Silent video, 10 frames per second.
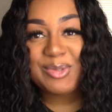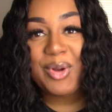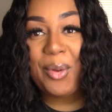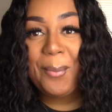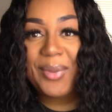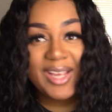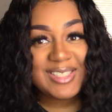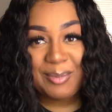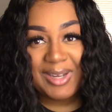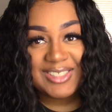Welcome back
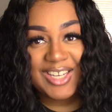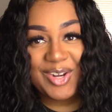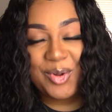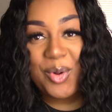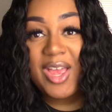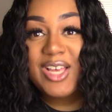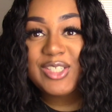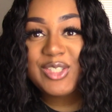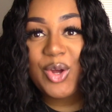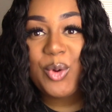to my channel.
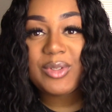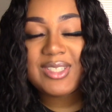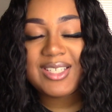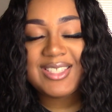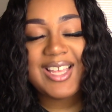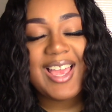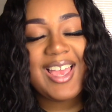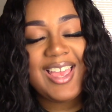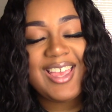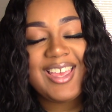So
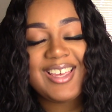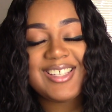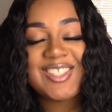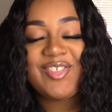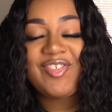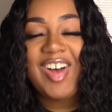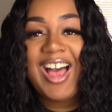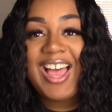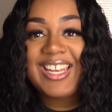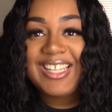today is
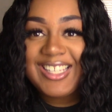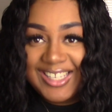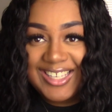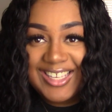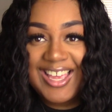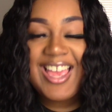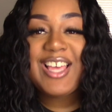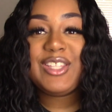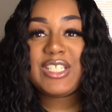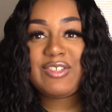finally
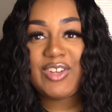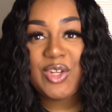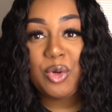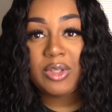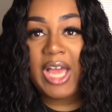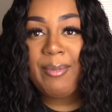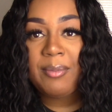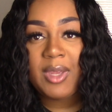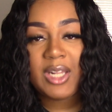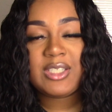this video that I've
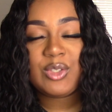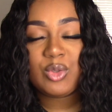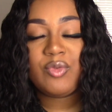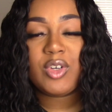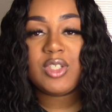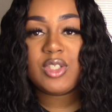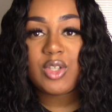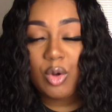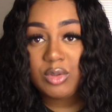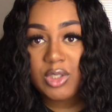been meaning to do for
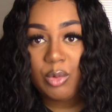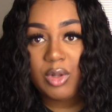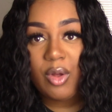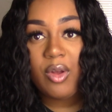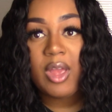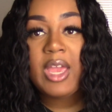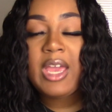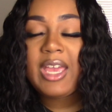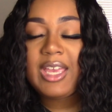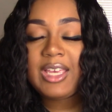so long.
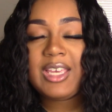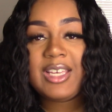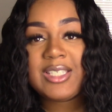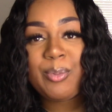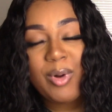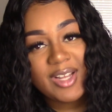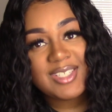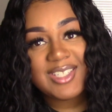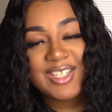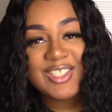It is
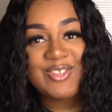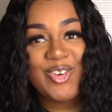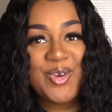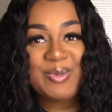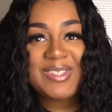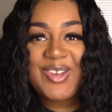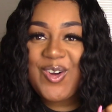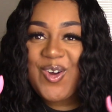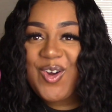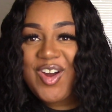Preston's room tour.
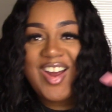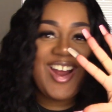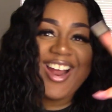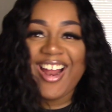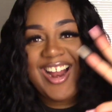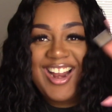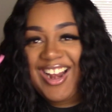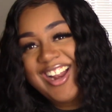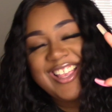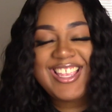
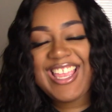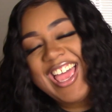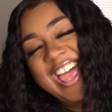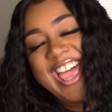Yay!